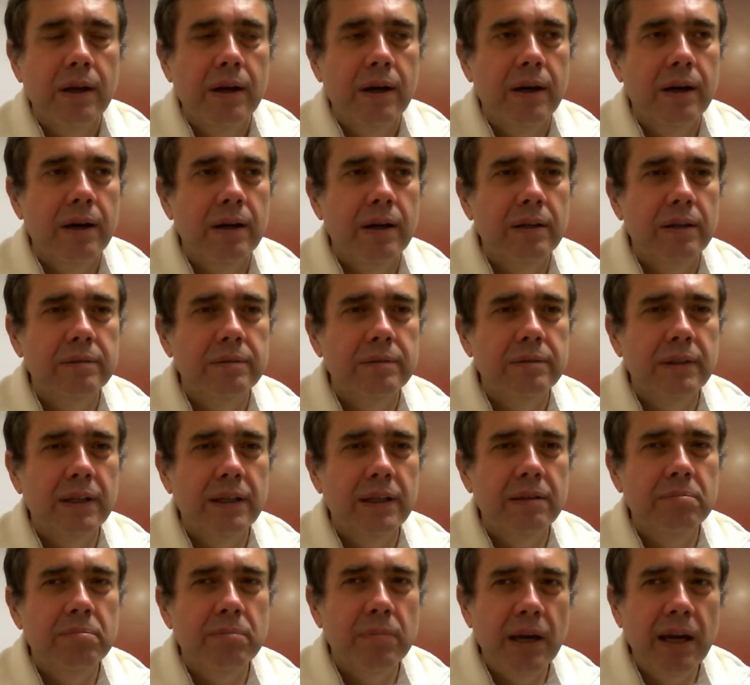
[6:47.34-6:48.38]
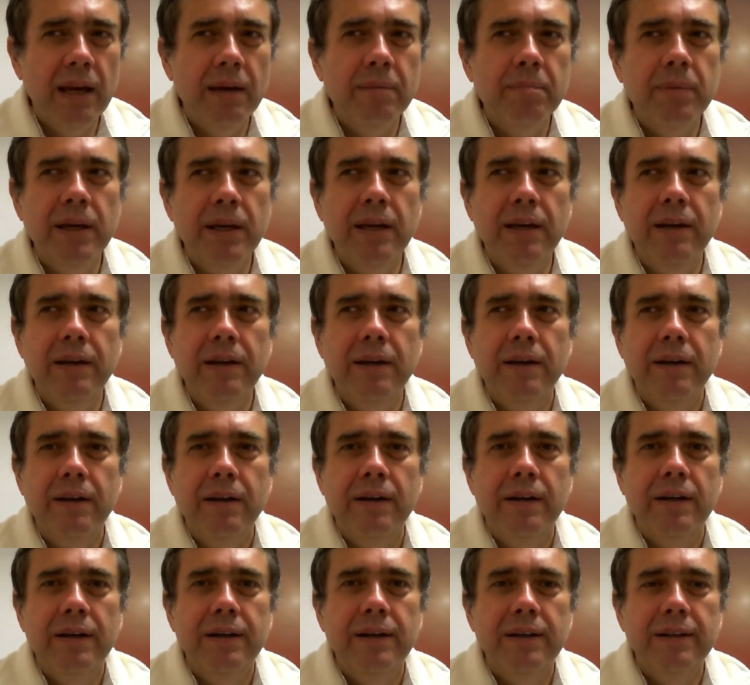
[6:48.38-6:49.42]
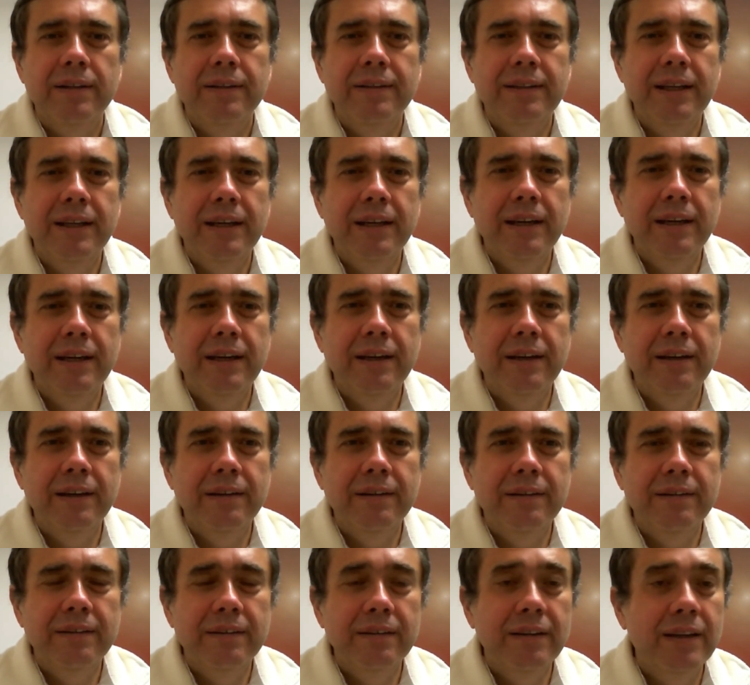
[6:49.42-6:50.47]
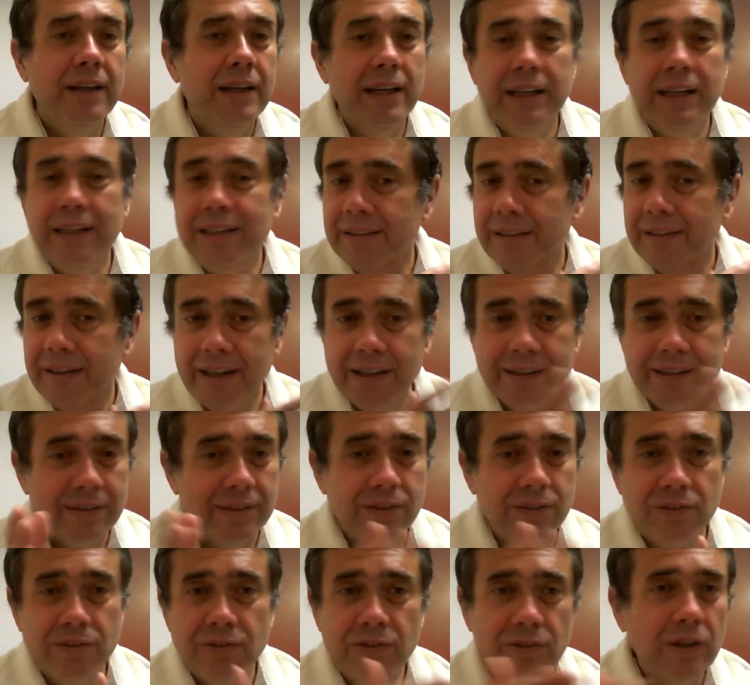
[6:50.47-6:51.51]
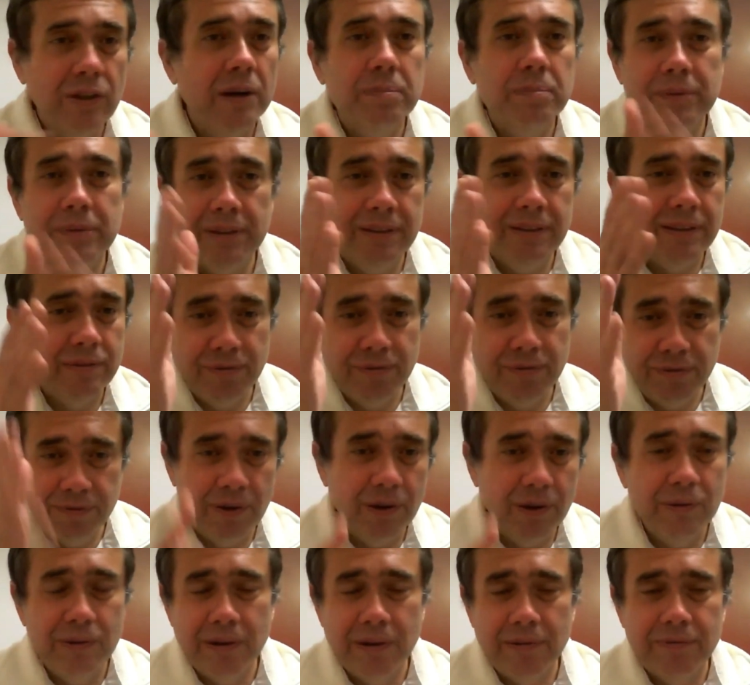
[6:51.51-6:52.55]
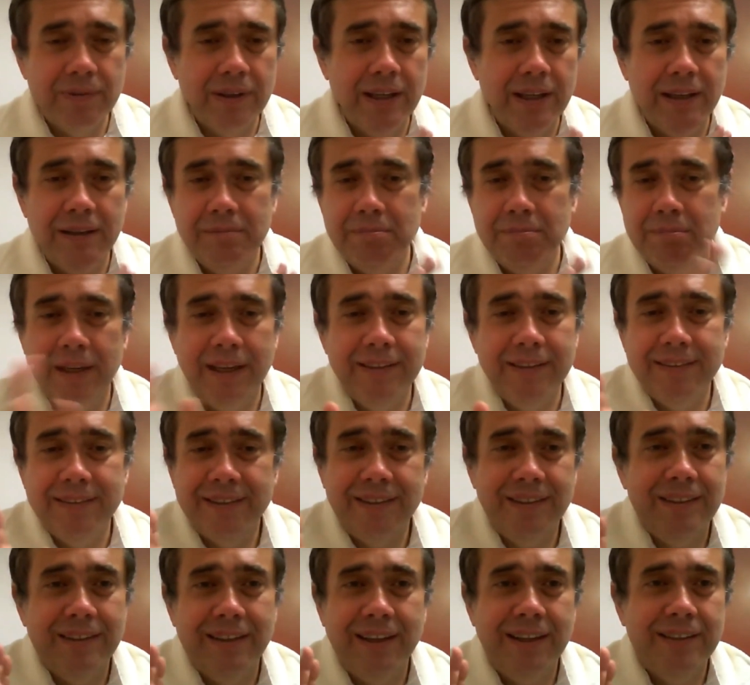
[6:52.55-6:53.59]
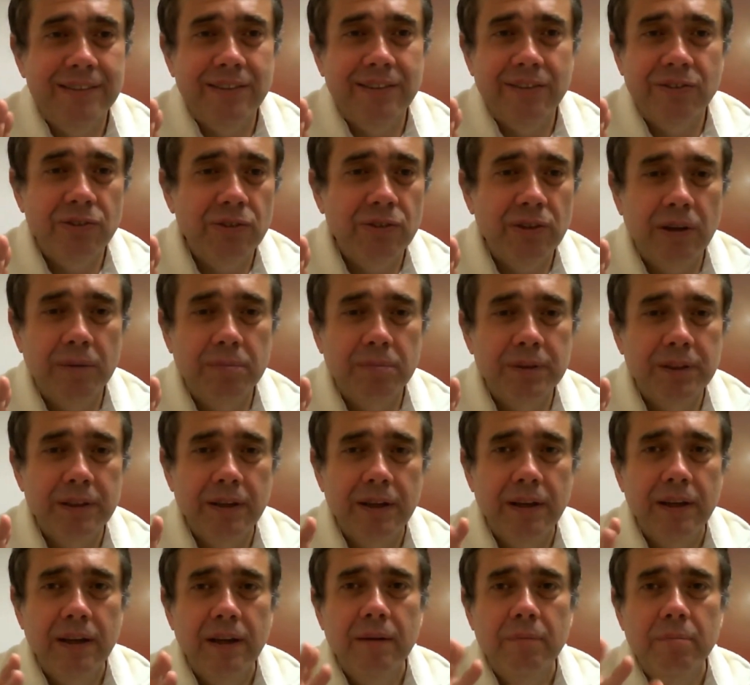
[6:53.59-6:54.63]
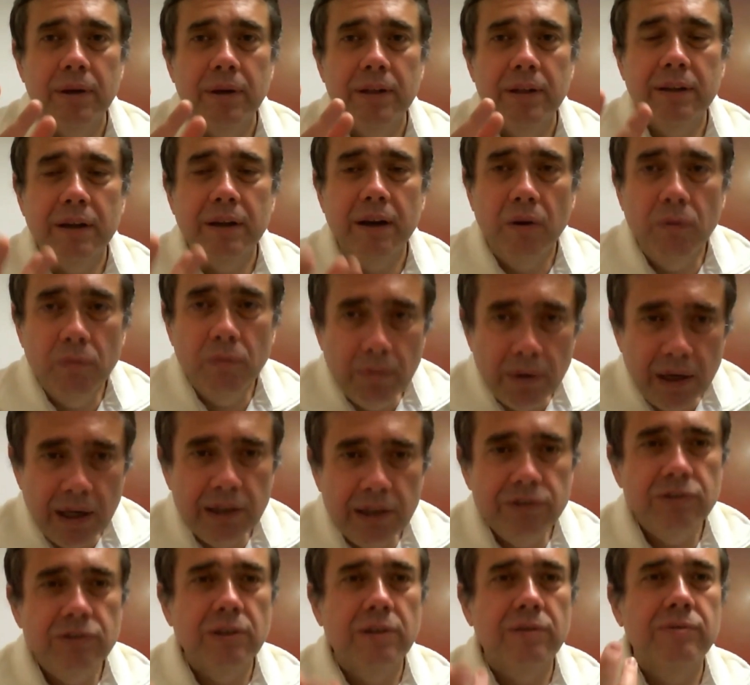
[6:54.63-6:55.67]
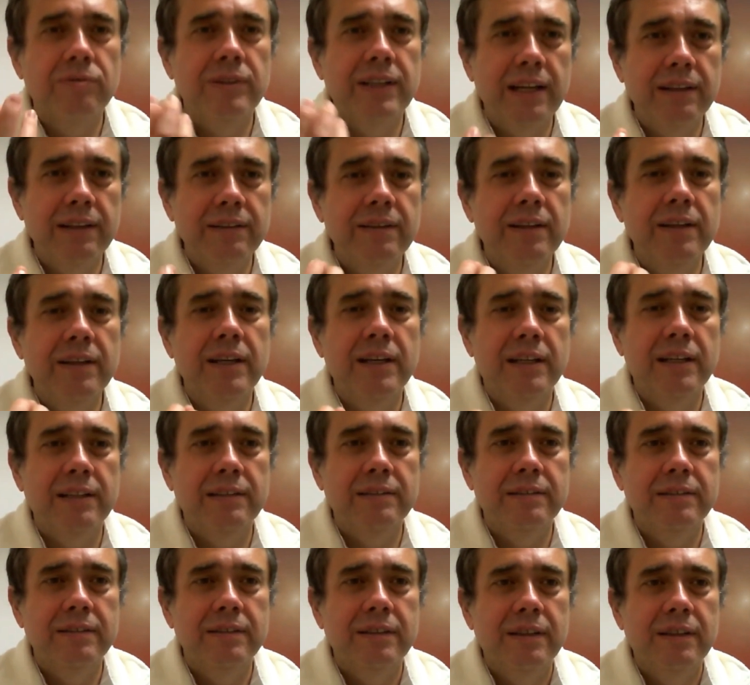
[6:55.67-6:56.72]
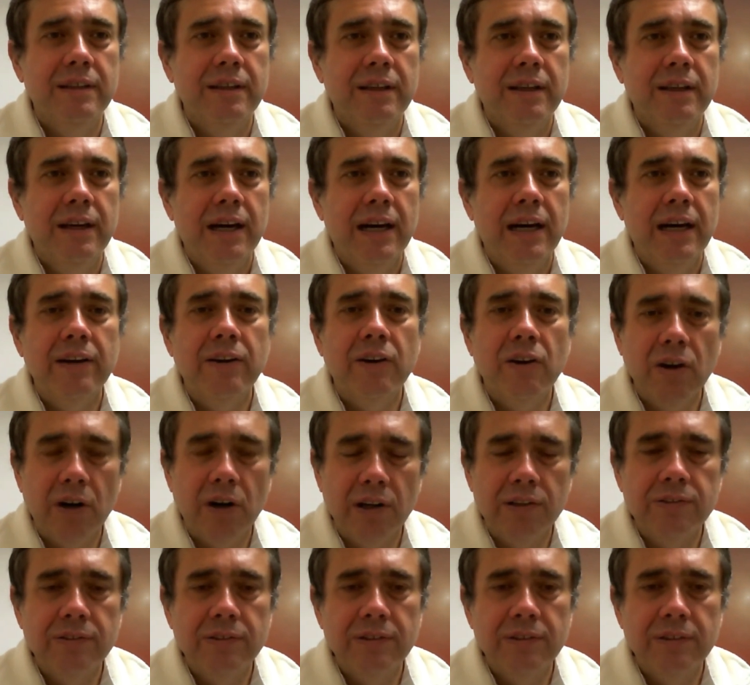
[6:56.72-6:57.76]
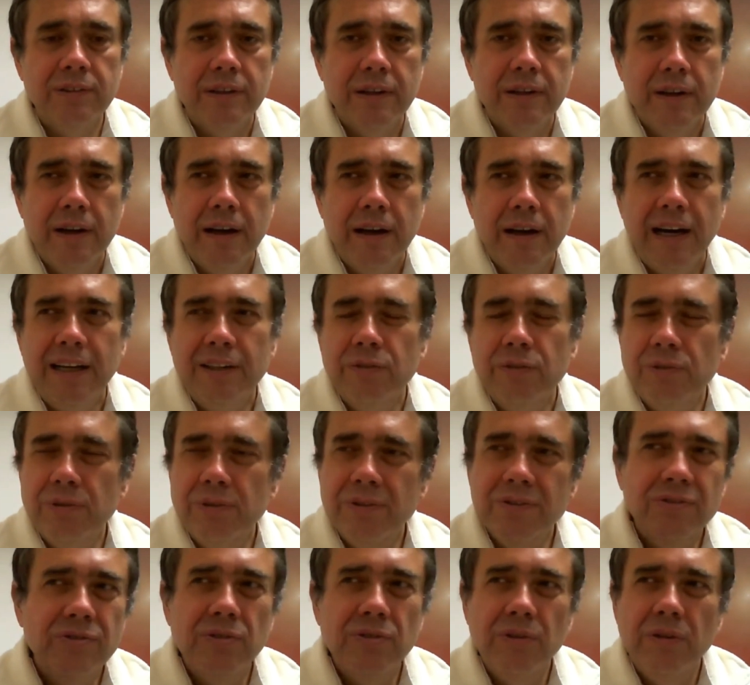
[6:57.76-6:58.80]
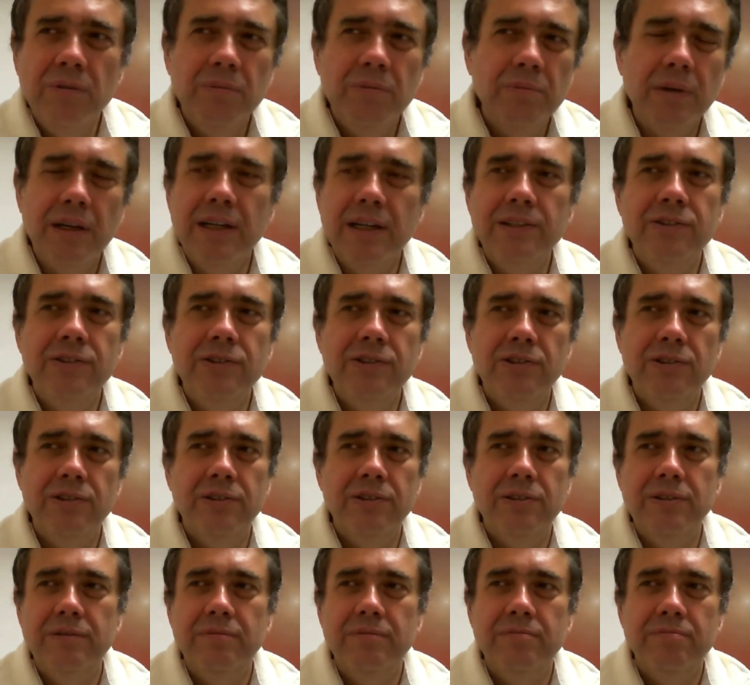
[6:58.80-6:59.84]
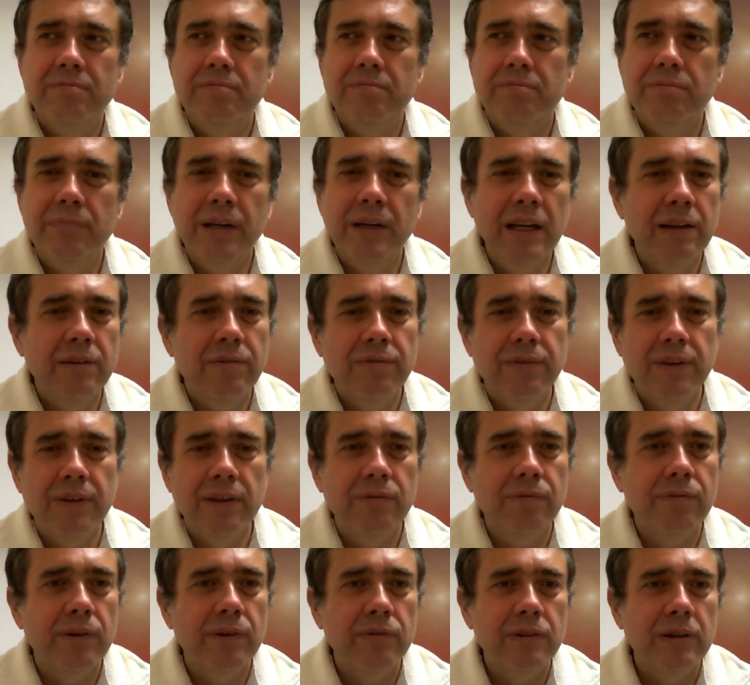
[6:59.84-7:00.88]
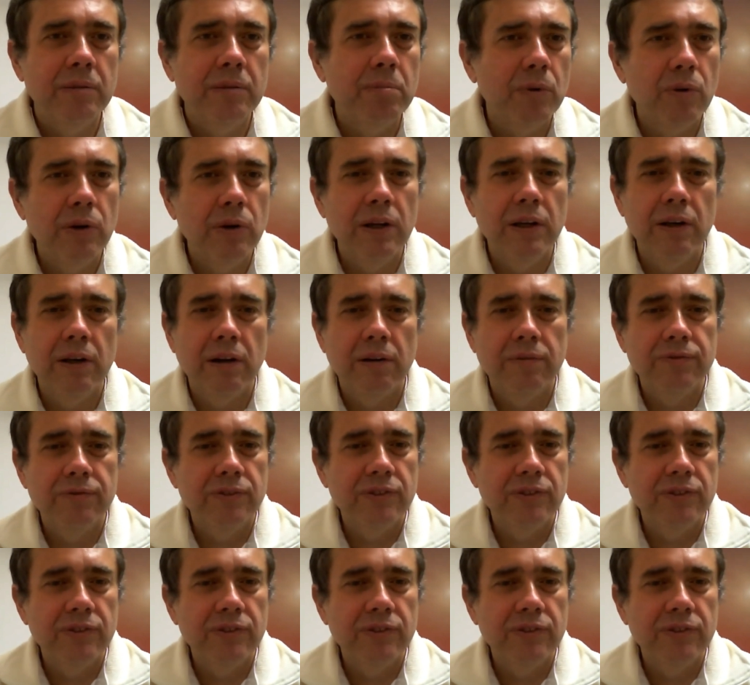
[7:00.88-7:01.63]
and maybe the Gyan has stopped, the flow of Gyan basically has stopped. But how much of that Gyan I got? I took so much benefit from the Murli of